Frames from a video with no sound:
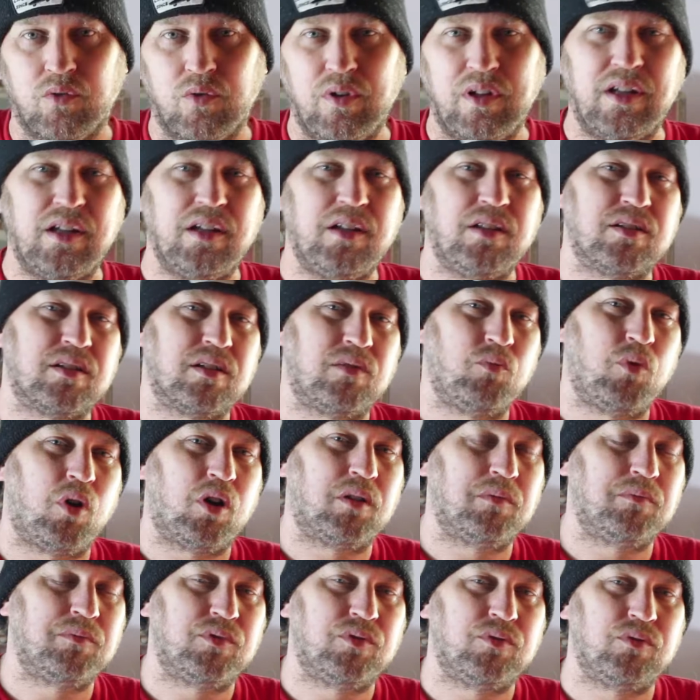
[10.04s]
Greetings and
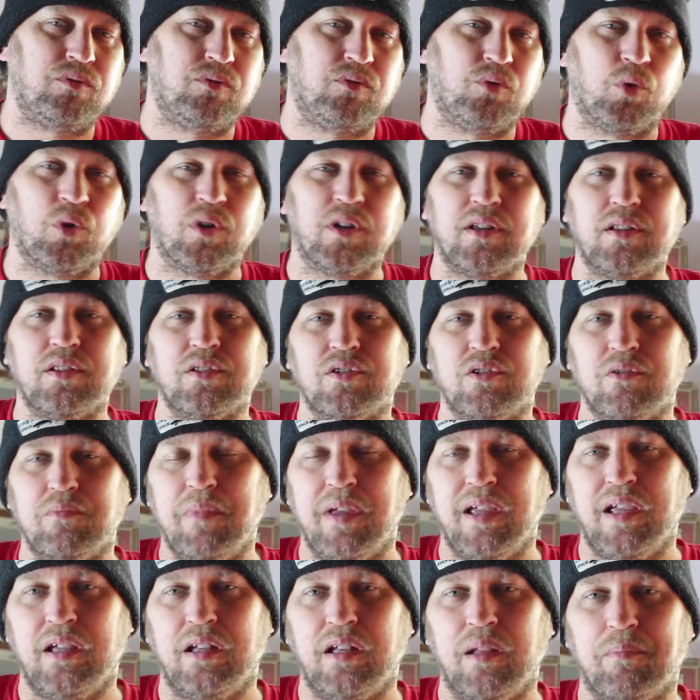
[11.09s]
welcome to DORAGON's
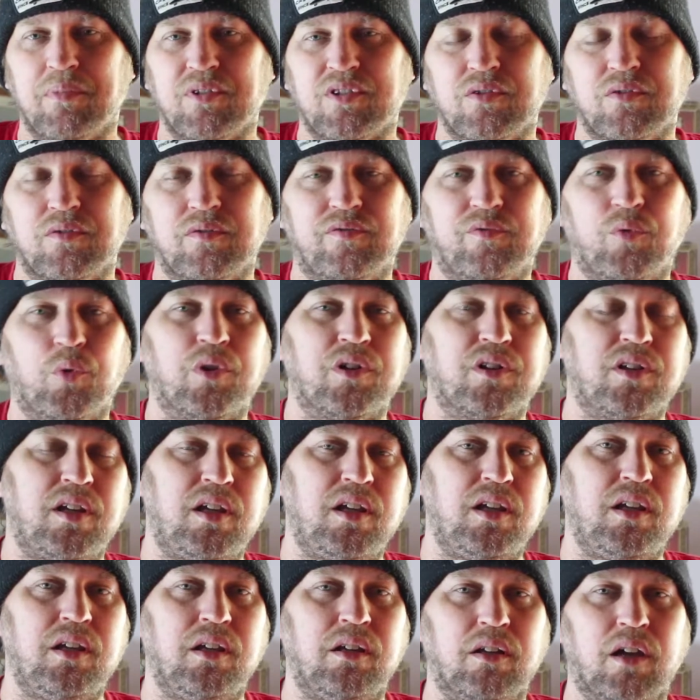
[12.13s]
Domain, episode
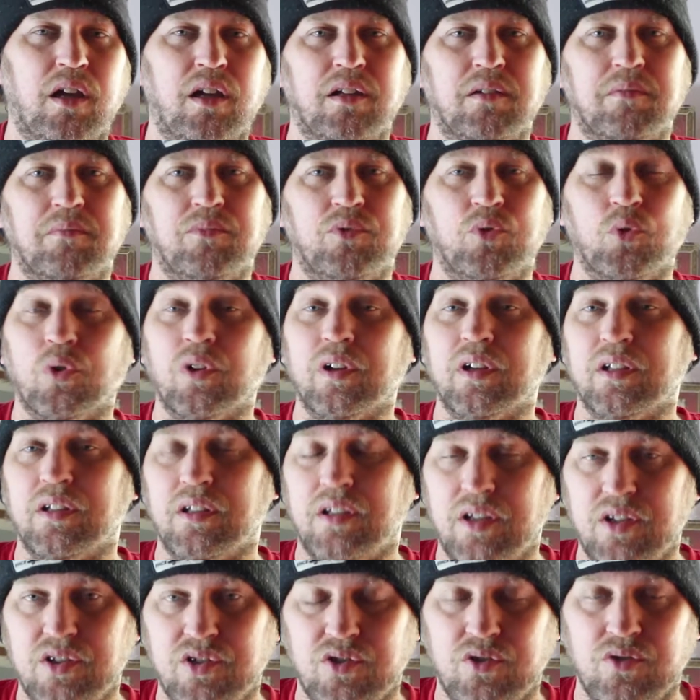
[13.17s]
14. I am DORAGON
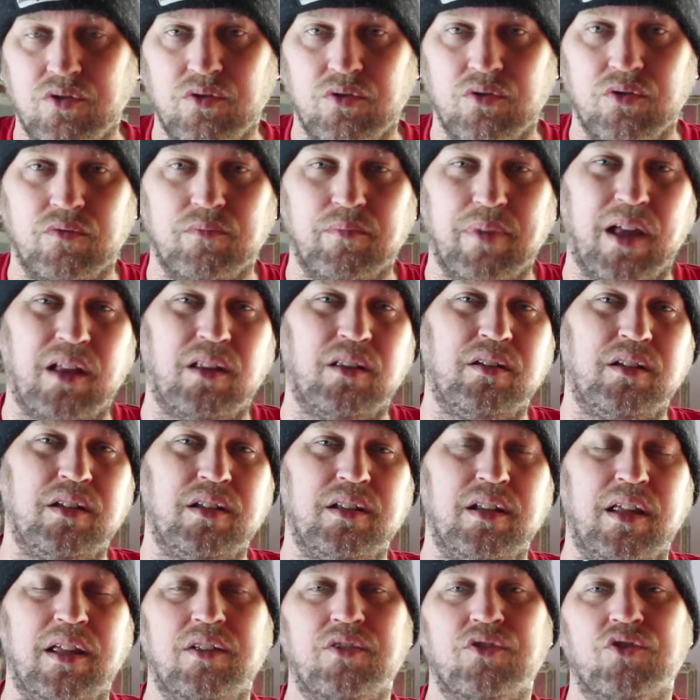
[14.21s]
KISHU,
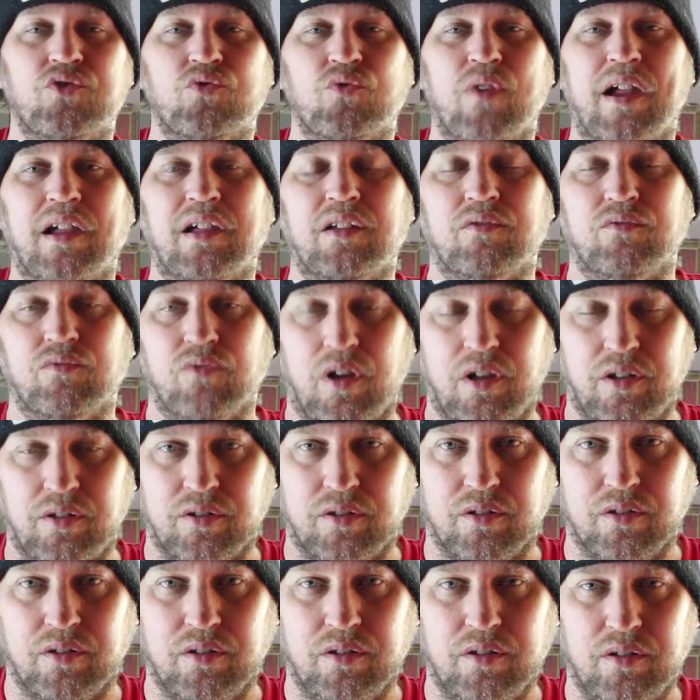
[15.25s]
Paladin and Dragon
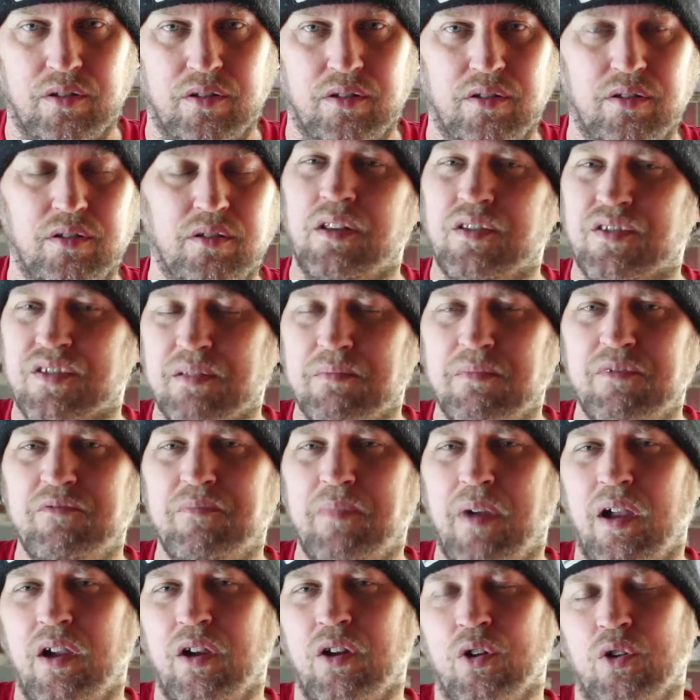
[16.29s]
Rider. In some of
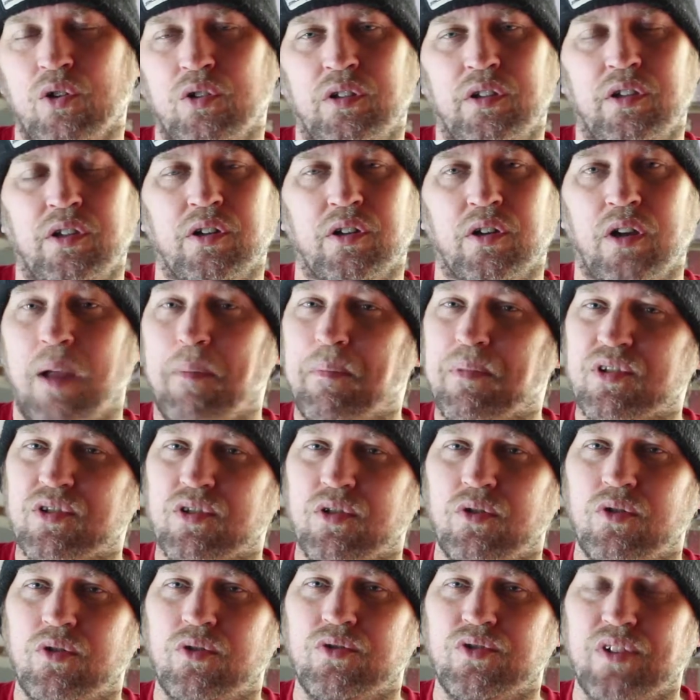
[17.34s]
my earlier
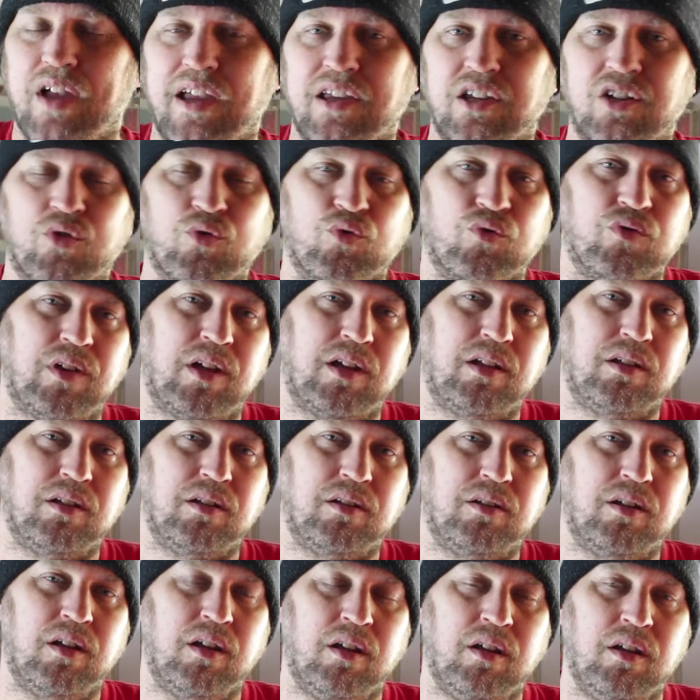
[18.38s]
episodes, I created
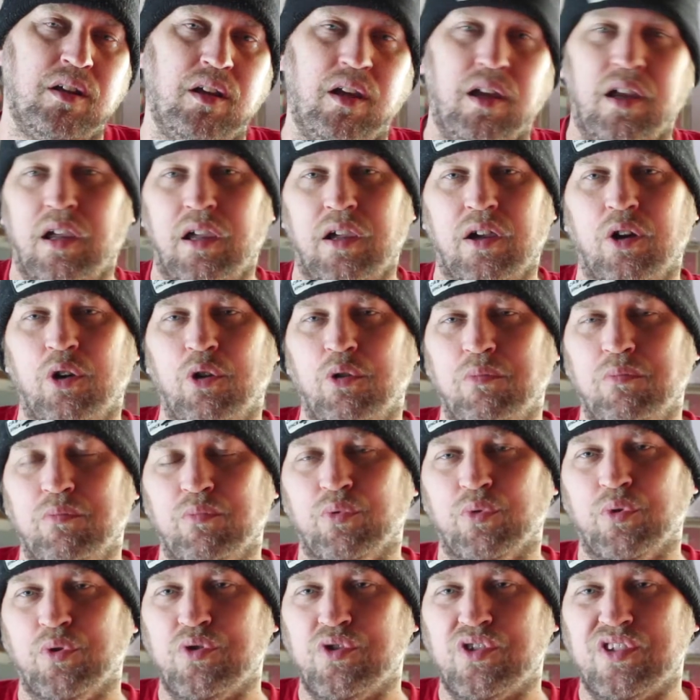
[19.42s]
a
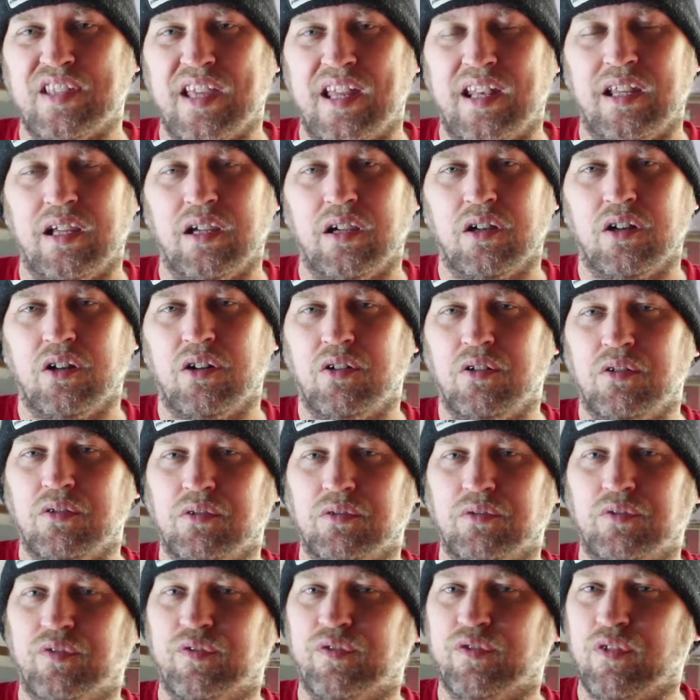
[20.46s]
homebrew setting
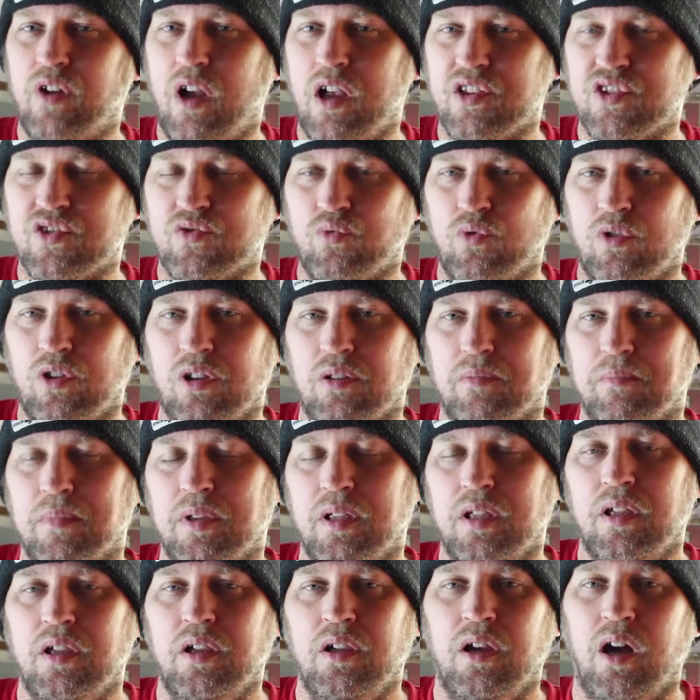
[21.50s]
called Frost Rhealm.
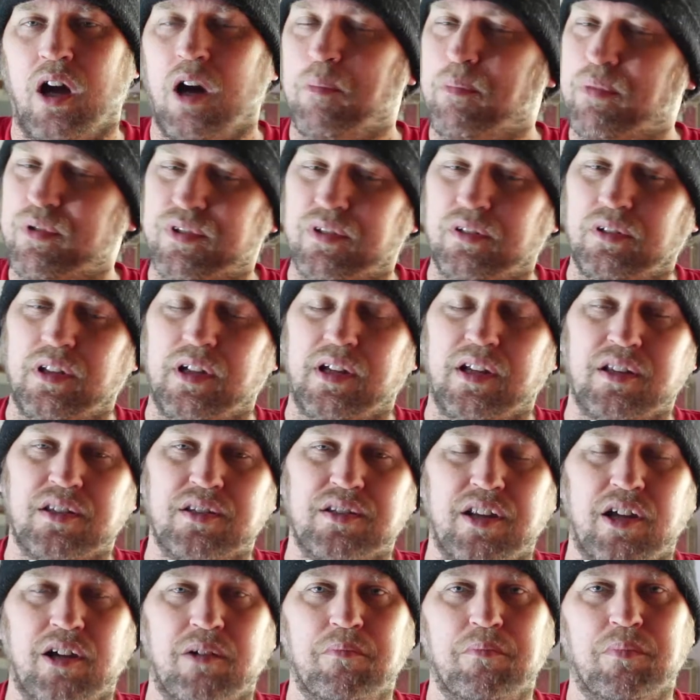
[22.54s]
I'll put the links
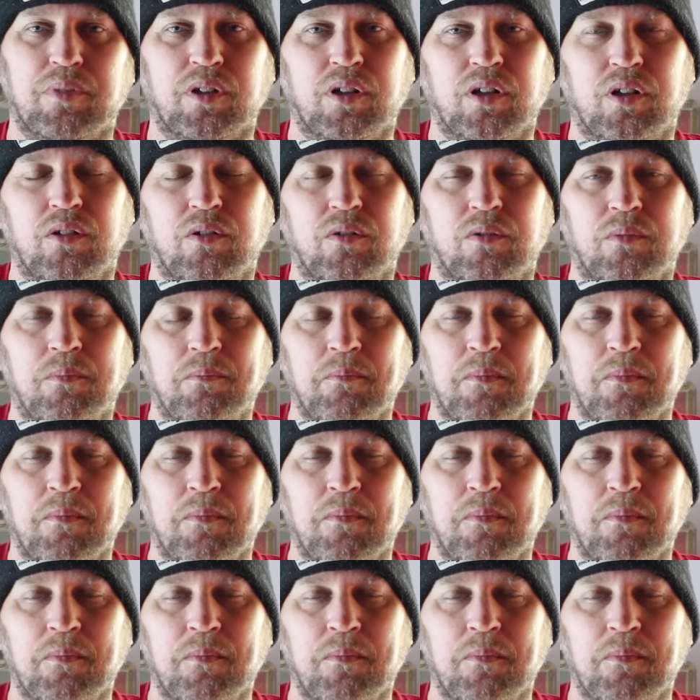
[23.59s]
down below.